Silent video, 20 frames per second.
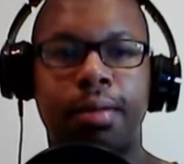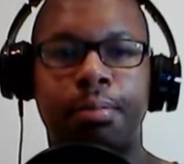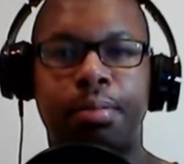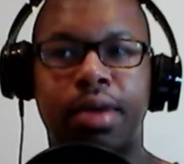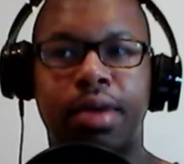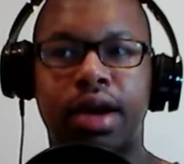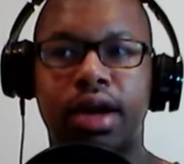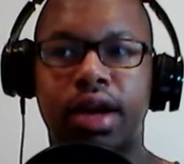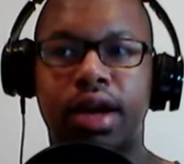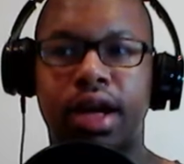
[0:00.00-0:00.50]

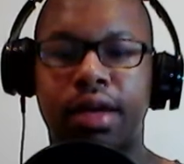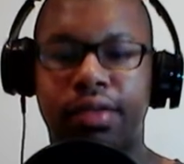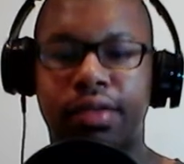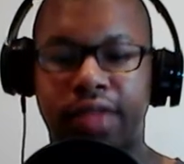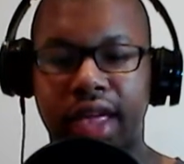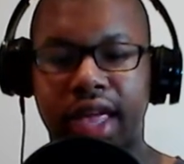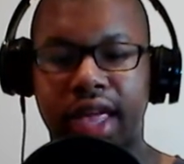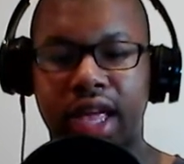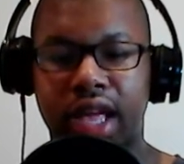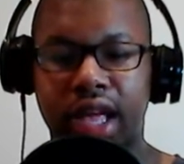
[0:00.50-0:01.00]
but if
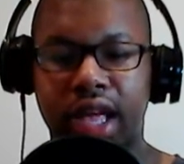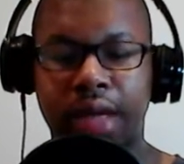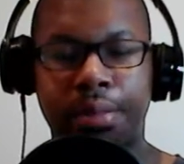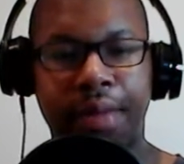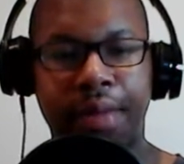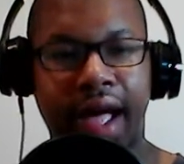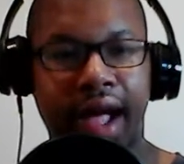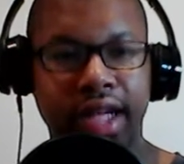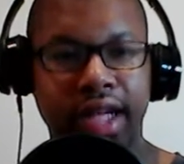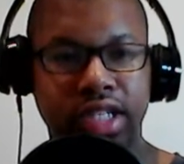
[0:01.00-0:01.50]
they can get
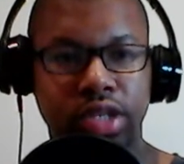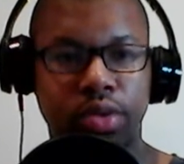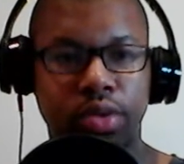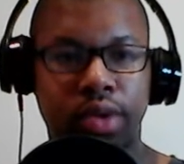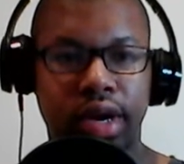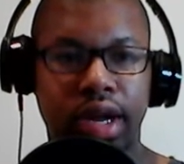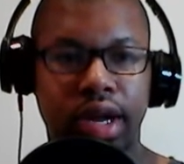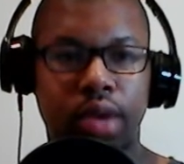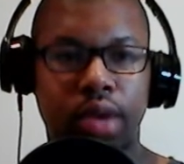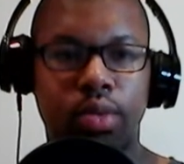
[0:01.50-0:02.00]
back to
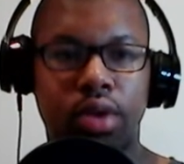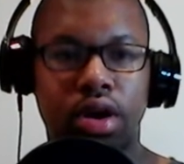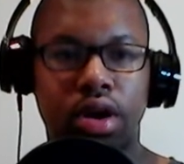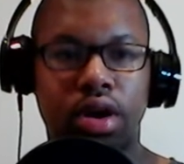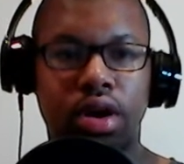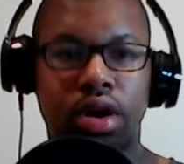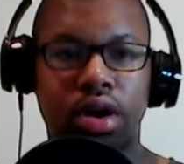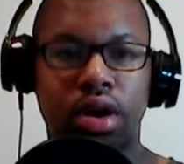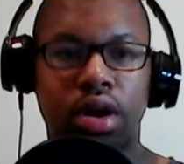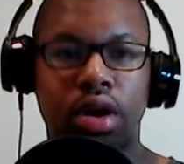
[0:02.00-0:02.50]
where they
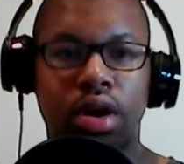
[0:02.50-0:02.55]
were